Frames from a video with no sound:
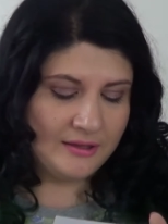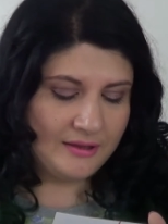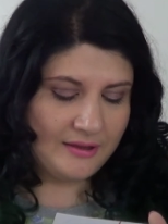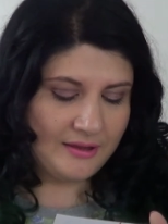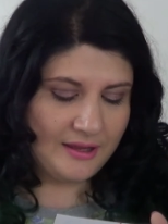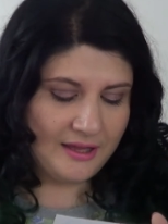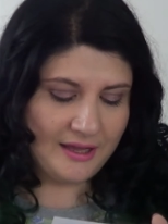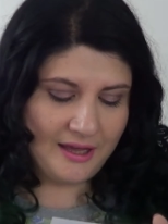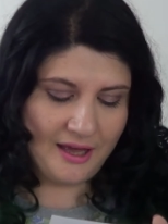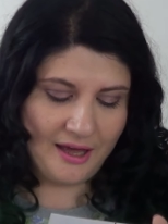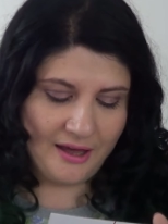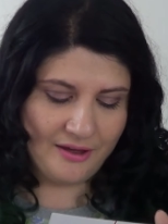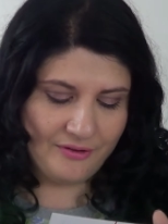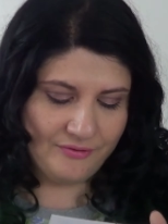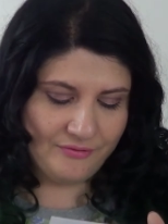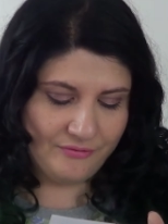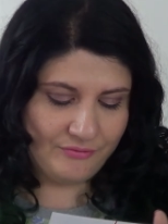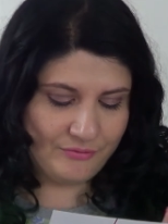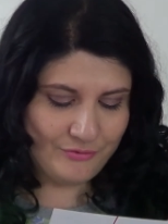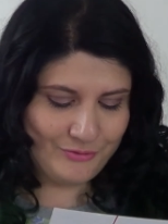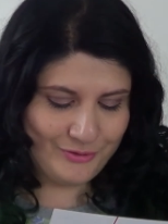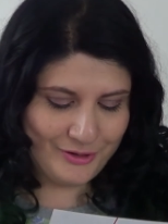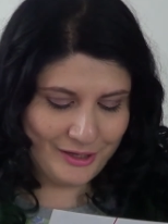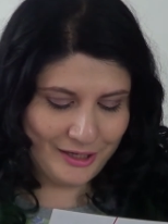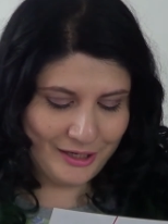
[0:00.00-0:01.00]
They
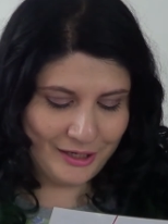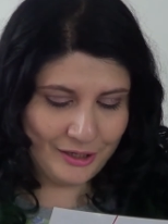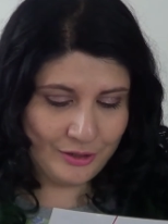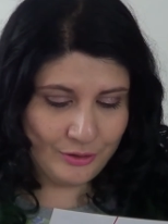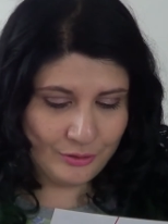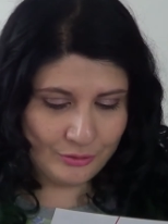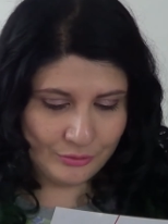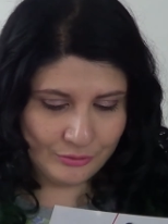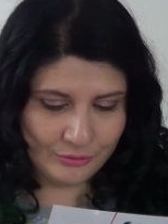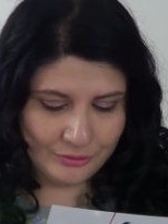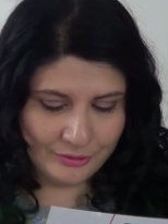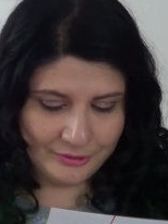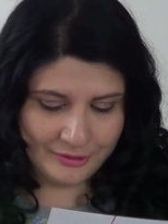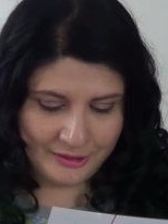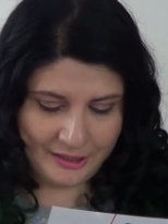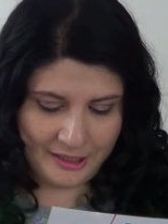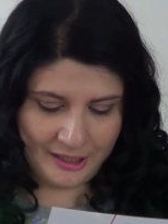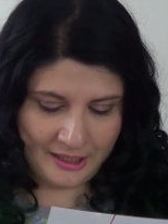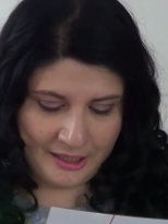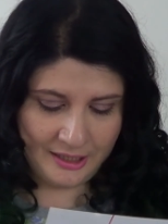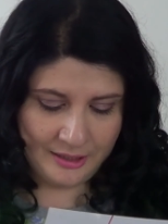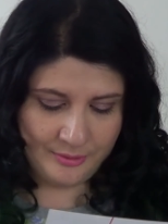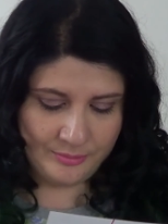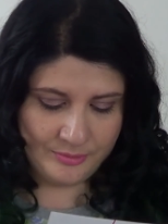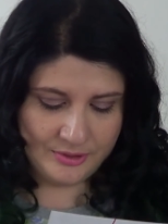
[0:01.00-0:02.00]
have really cool
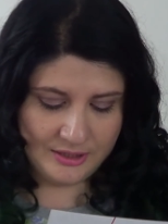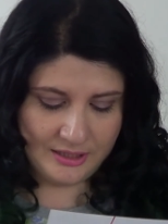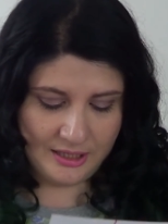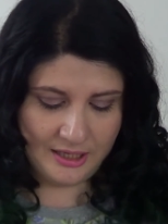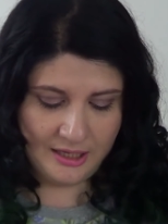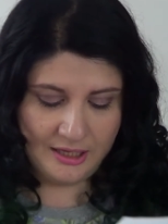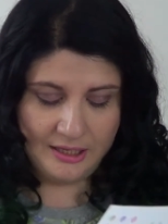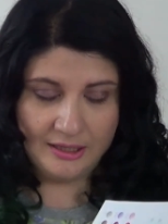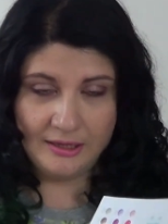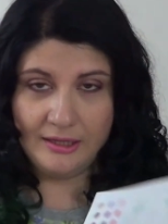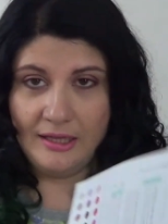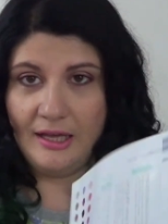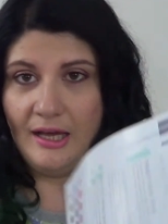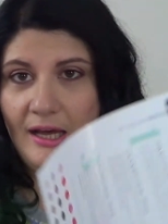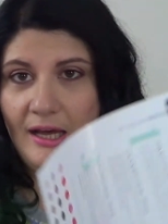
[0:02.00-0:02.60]
names, and